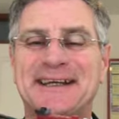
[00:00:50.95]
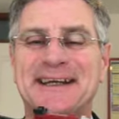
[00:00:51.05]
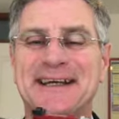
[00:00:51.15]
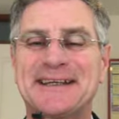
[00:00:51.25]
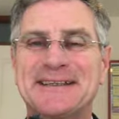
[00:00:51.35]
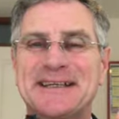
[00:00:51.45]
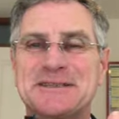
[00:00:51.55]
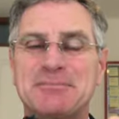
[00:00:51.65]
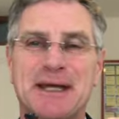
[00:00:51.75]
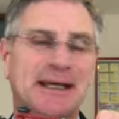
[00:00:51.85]
It's
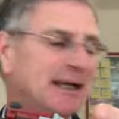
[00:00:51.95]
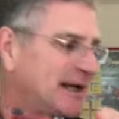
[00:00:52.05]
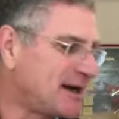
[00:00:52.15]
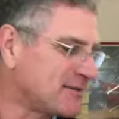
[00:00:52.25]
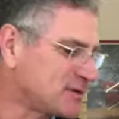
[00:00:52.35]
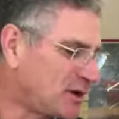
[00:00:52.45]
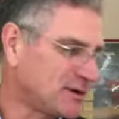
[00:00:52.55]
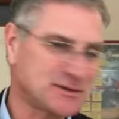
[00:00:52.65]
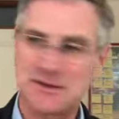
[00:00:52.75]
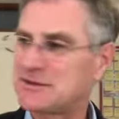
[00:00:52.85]
big. I've
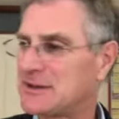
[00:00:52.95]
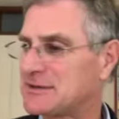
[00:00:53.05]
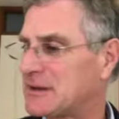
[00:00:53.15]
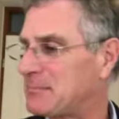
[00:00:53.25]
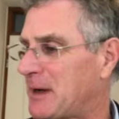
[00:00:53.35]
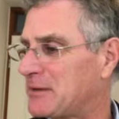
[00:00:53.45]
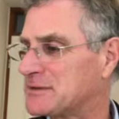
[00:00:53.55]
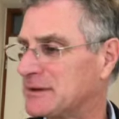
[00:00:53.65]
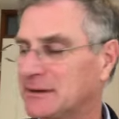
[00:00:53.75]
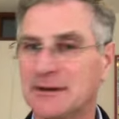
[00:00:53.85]
got, just as a
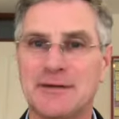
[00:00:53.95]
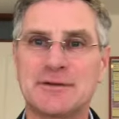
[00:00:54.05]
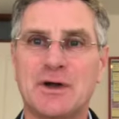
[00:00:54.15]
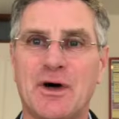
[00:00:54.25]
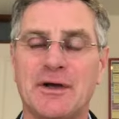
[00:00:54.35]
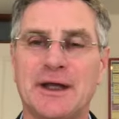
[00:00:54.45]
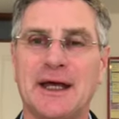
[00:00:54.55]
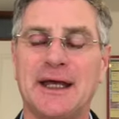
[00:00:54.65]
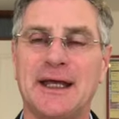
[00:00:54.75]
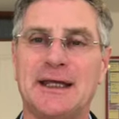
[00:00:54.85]
comparison, I've got
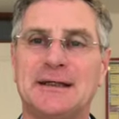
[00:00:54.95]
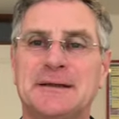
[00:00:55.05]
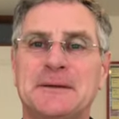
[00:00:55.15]
a